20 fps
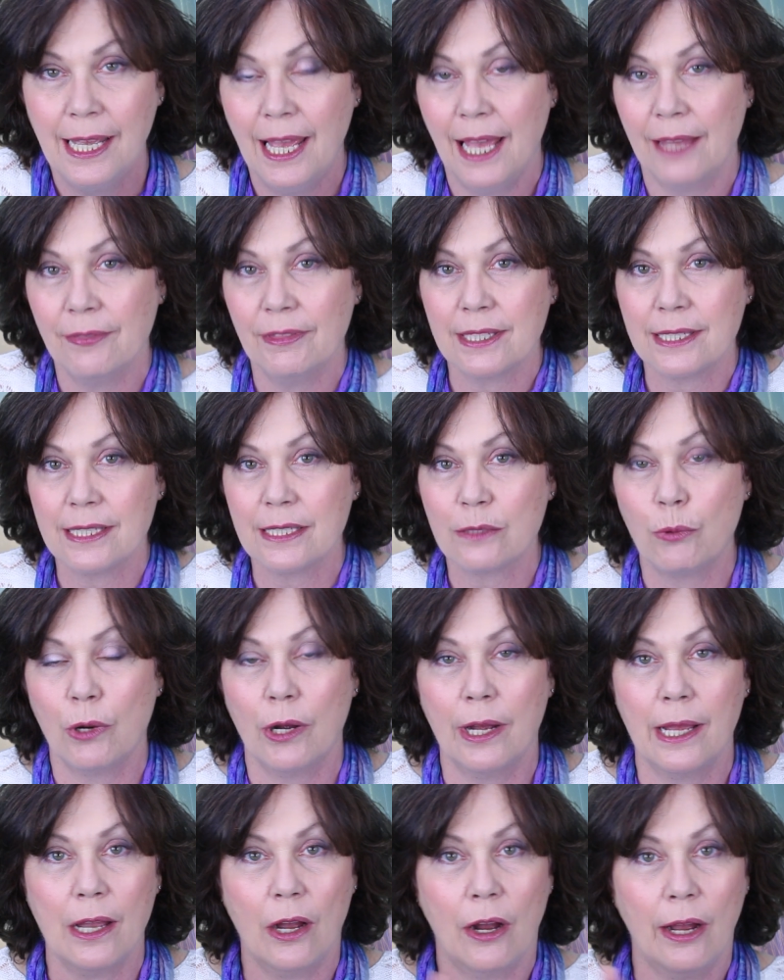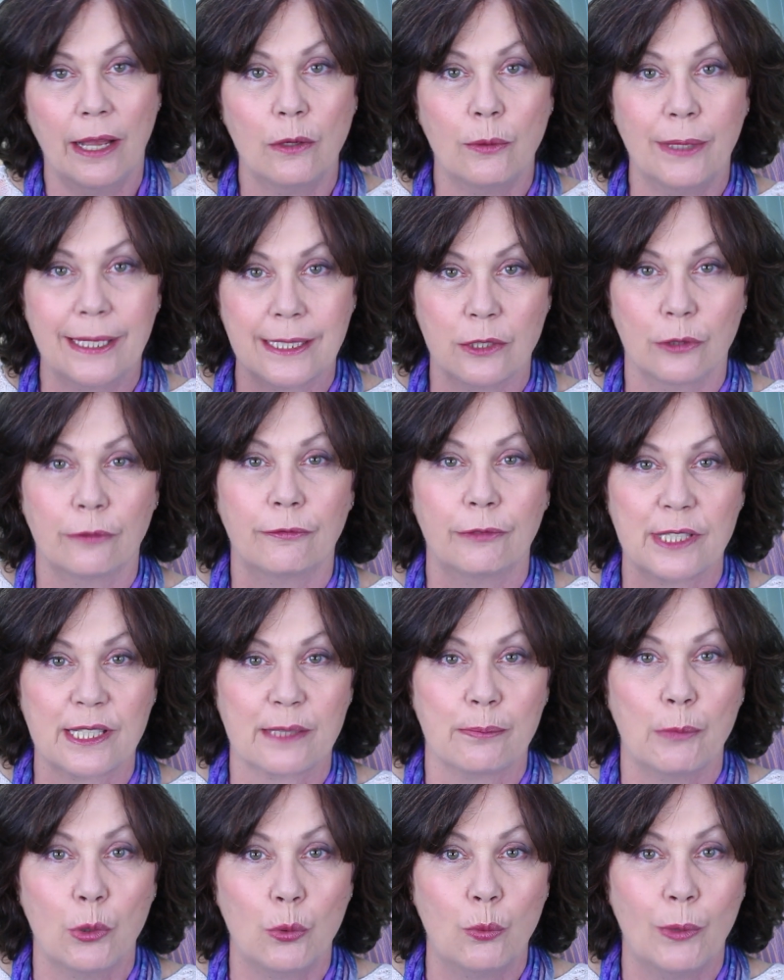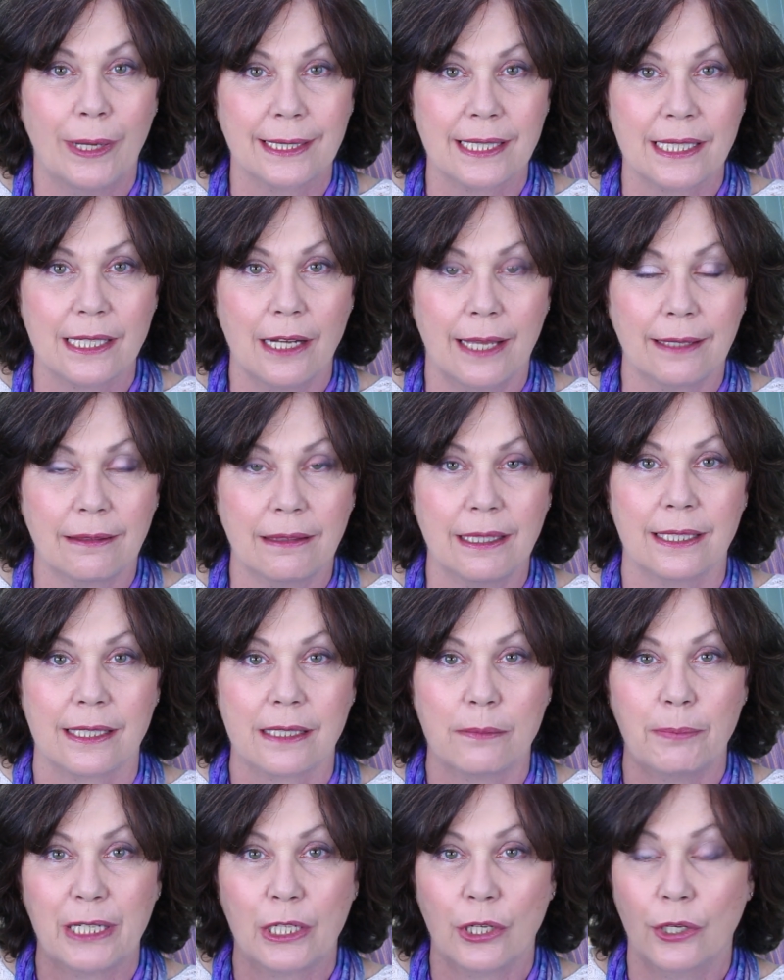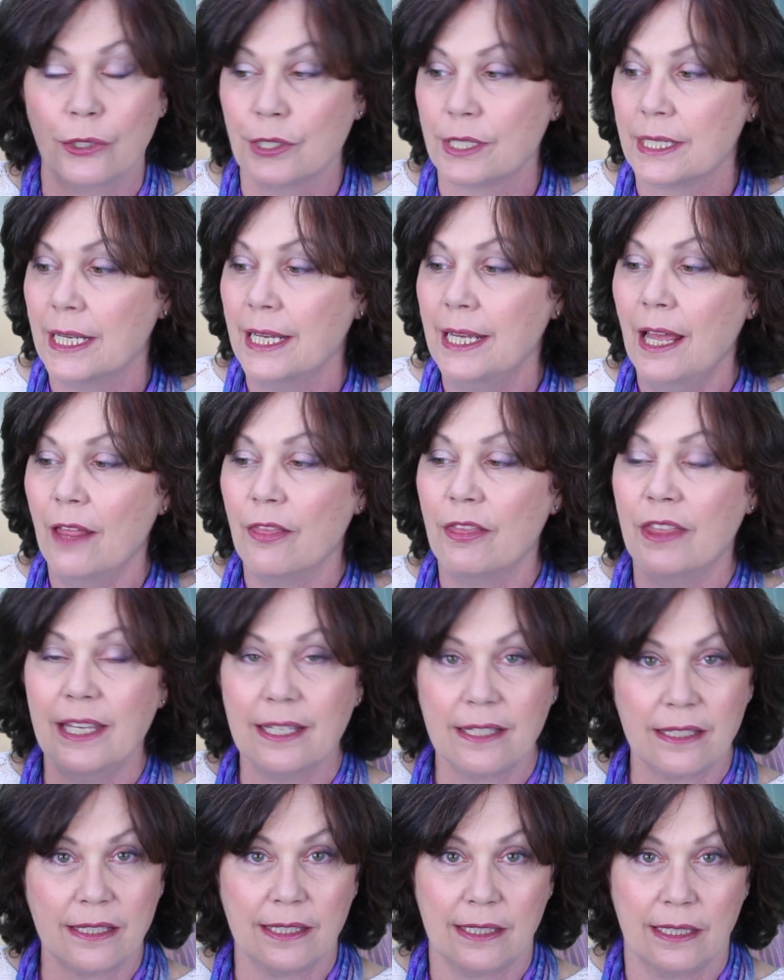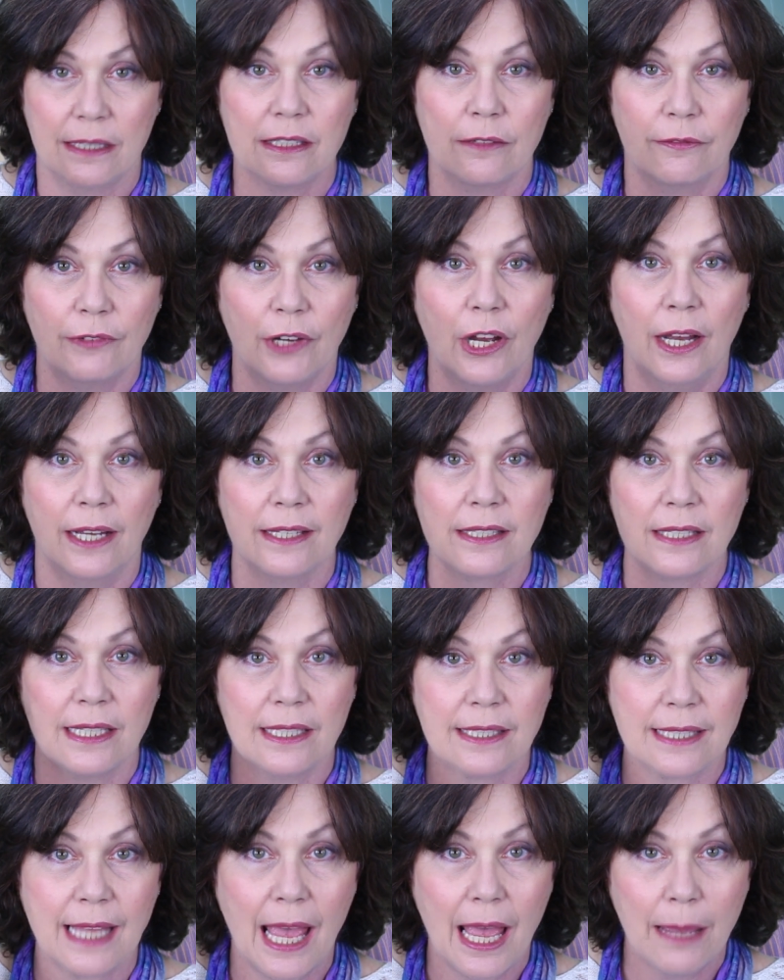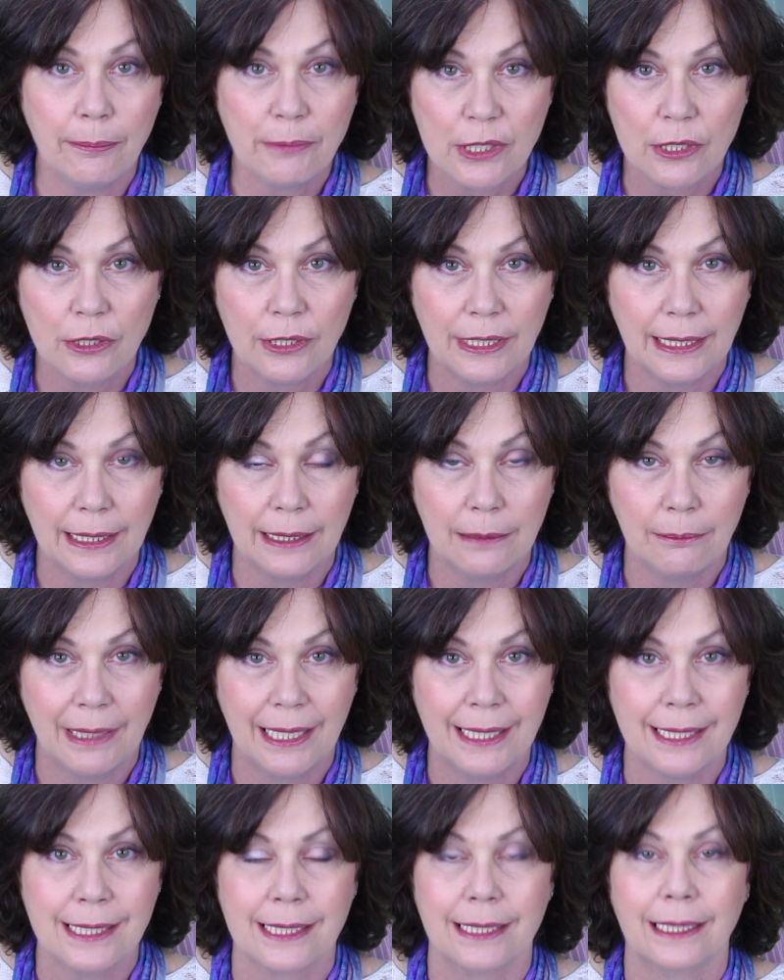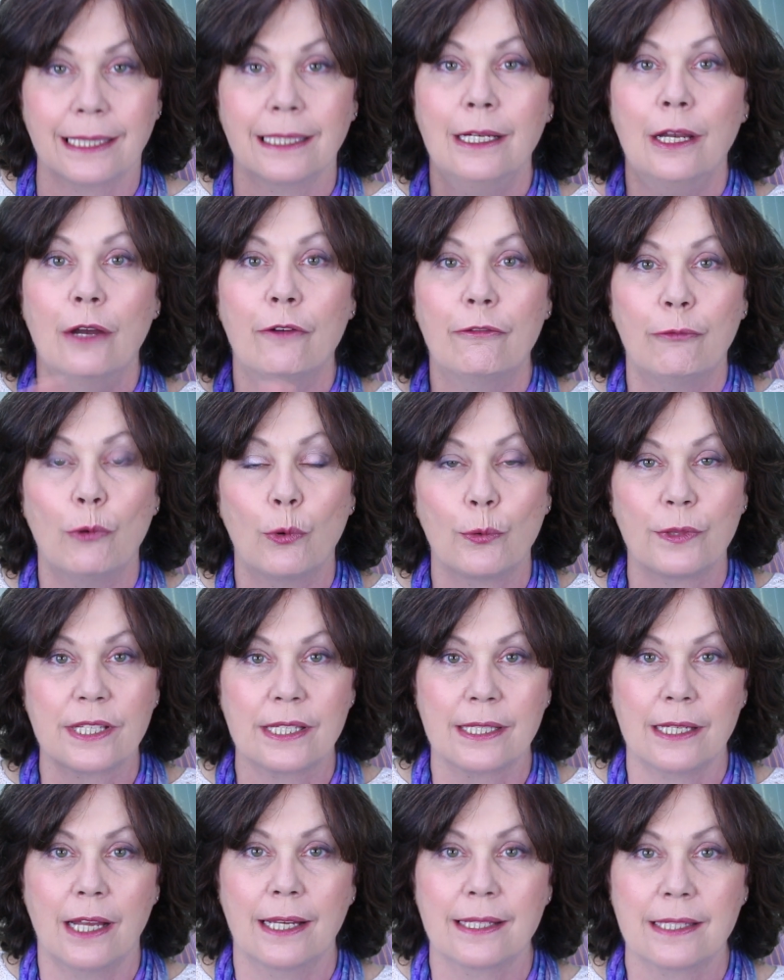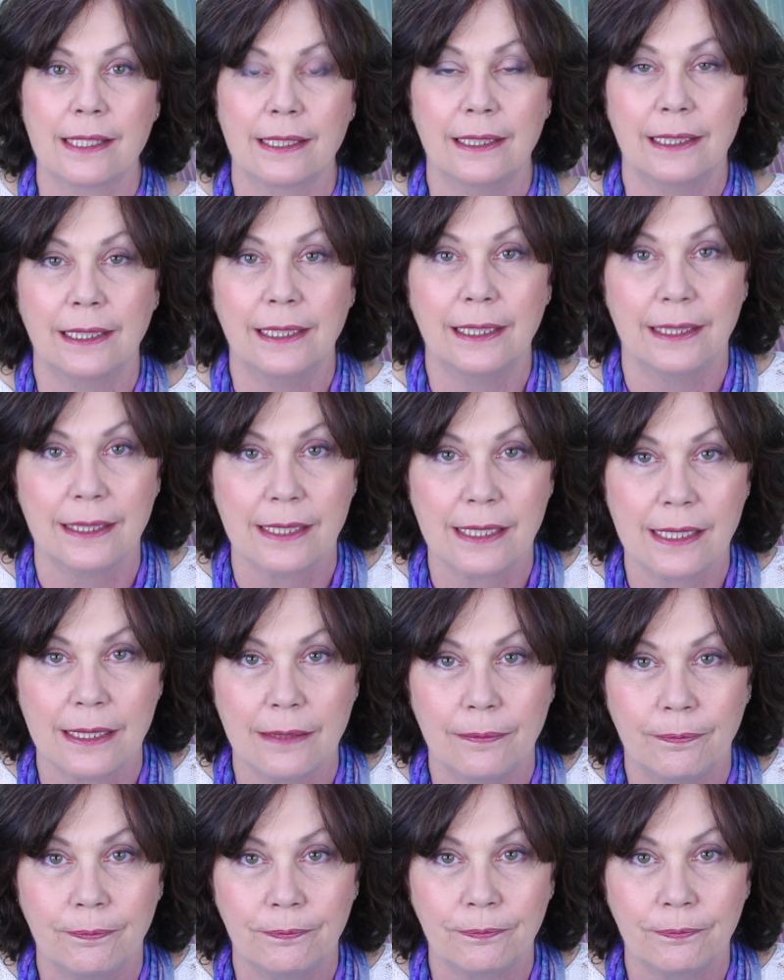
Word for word: And this is why I always look for small ones like this, because this device is absolutely amazing for the size that it is.